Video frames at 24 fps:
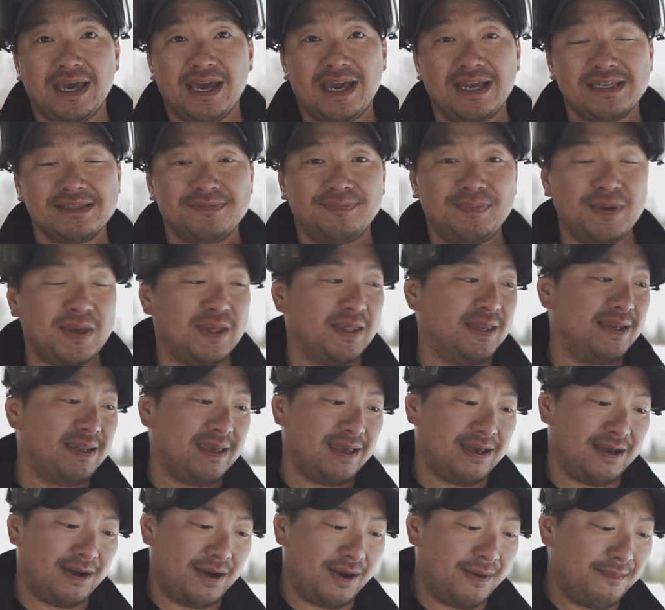has been
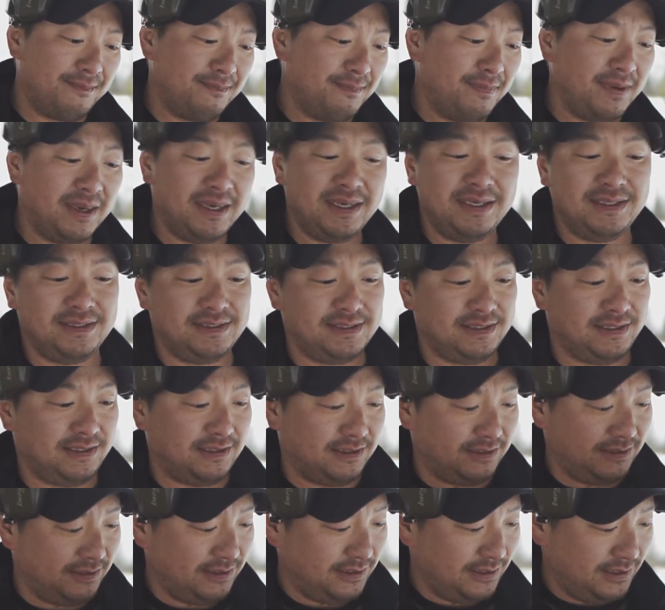amazing.
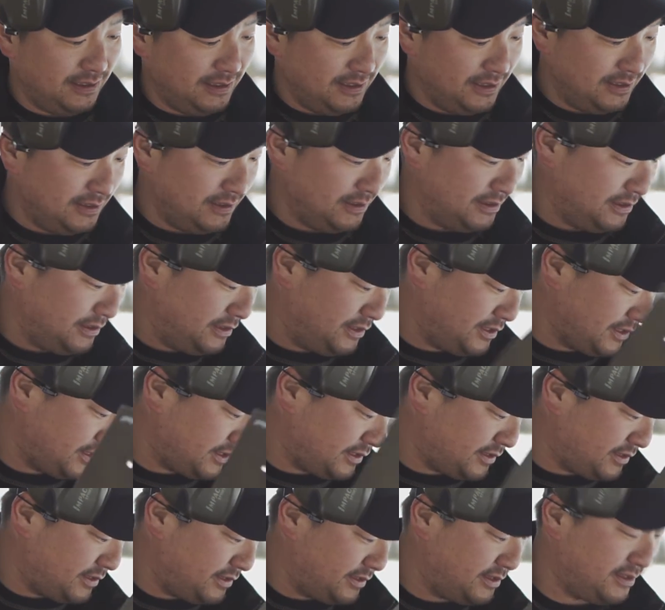
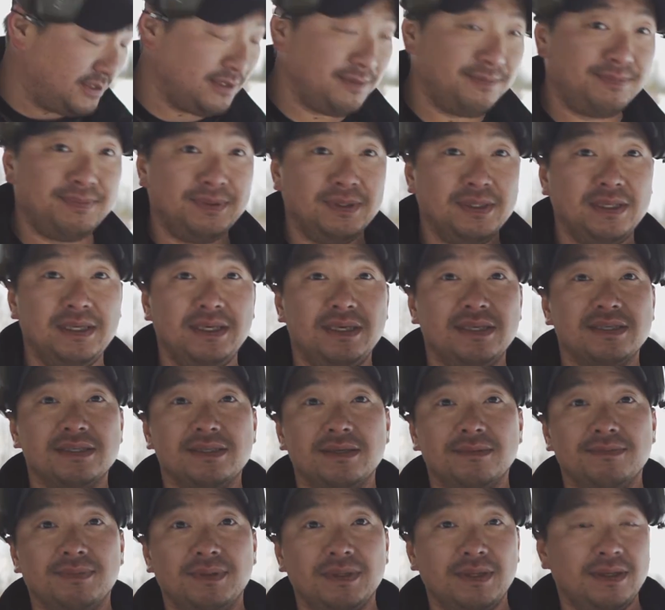Just simply,
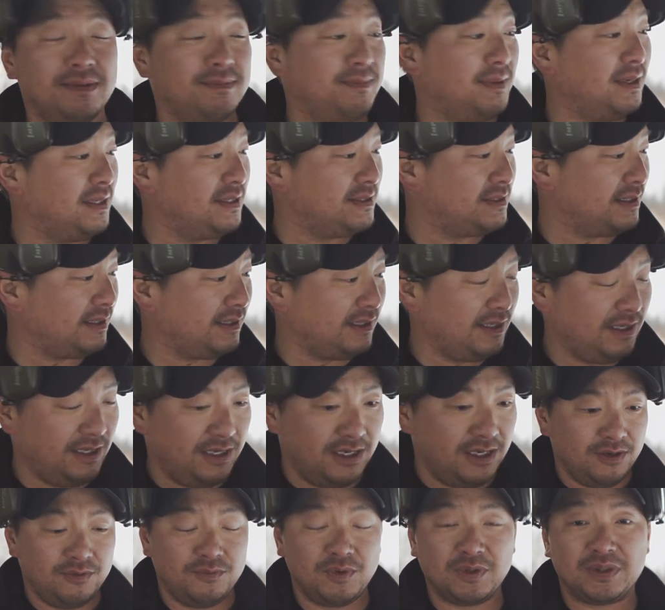simply amazing
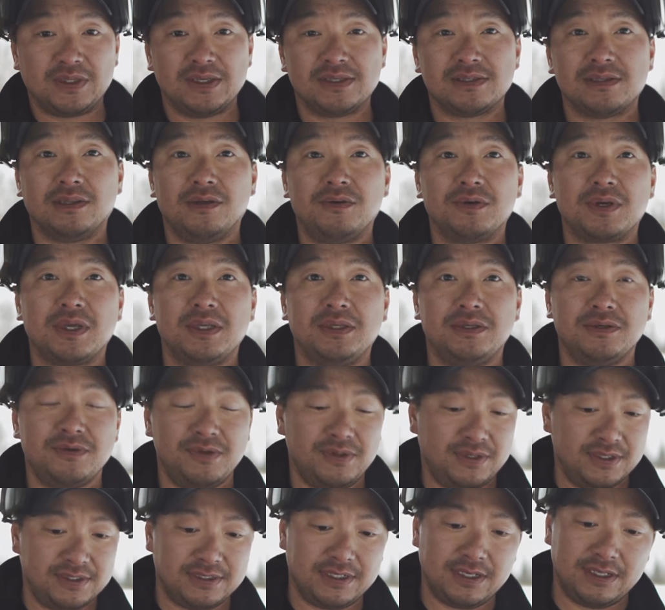what this load can do
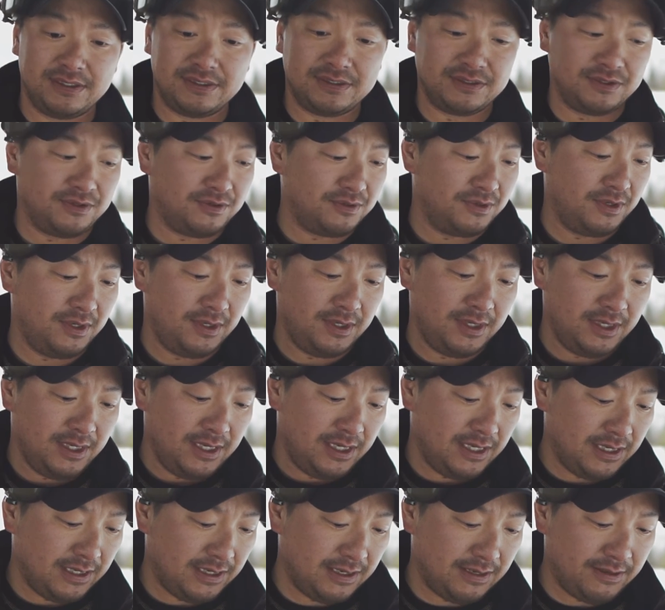in this gun. So
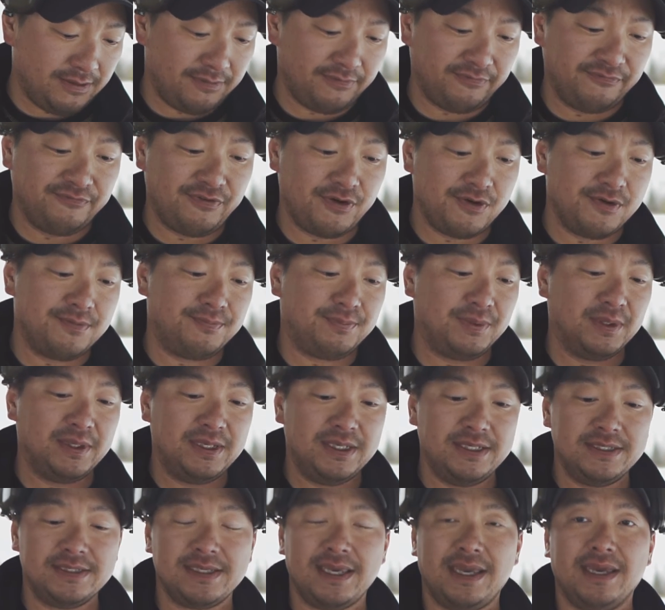um, very
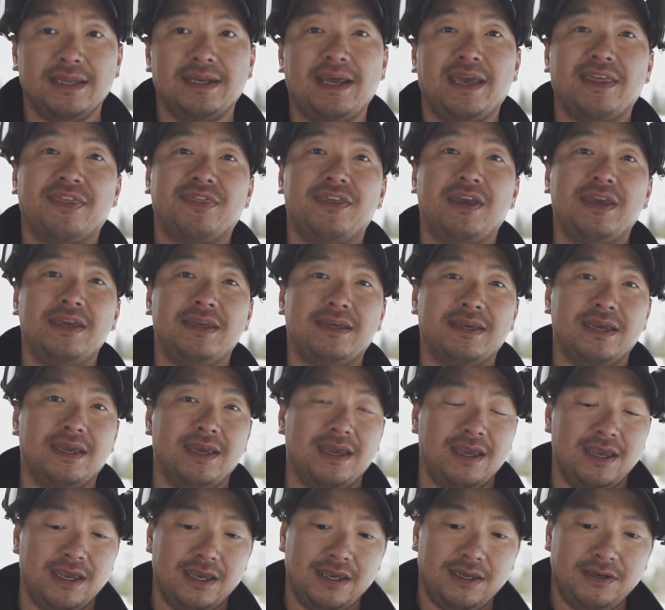pleased, and I think,
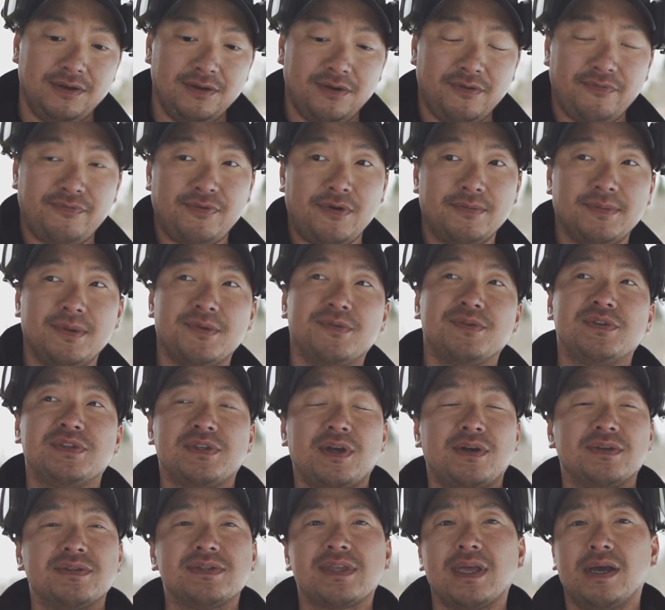you know, from the
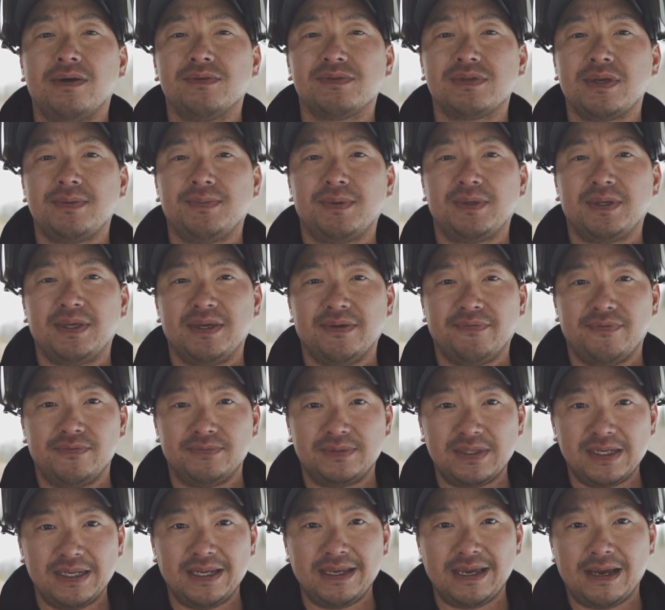results that I was able to get from
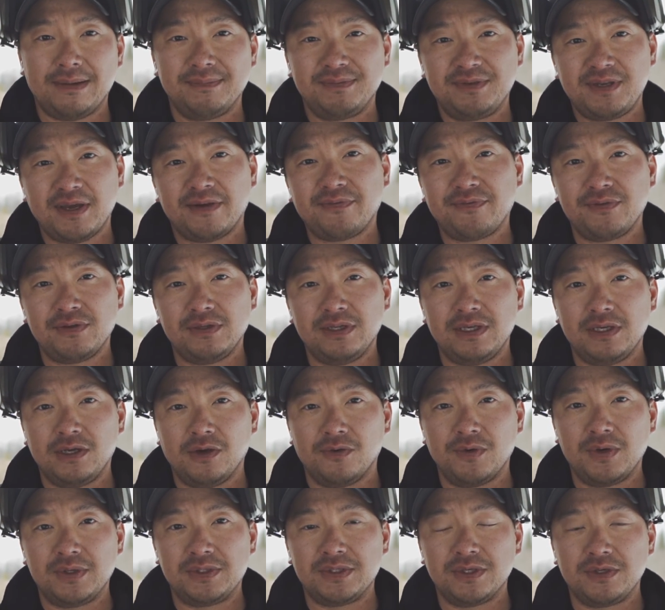today, I'm definitely
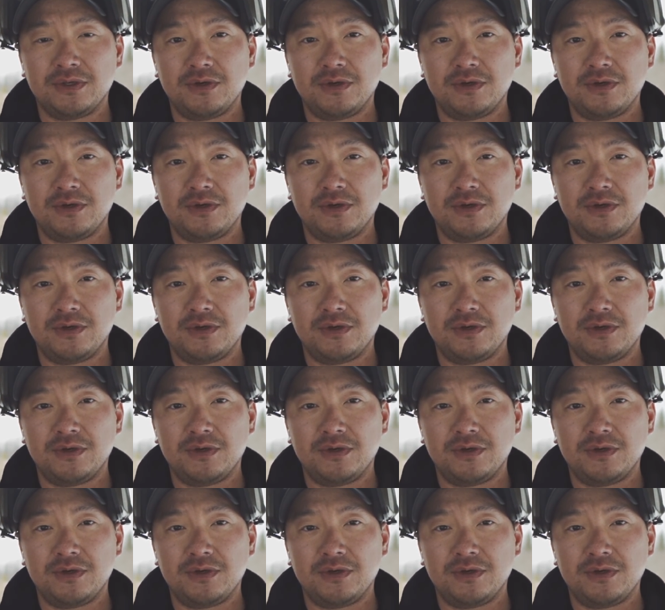going to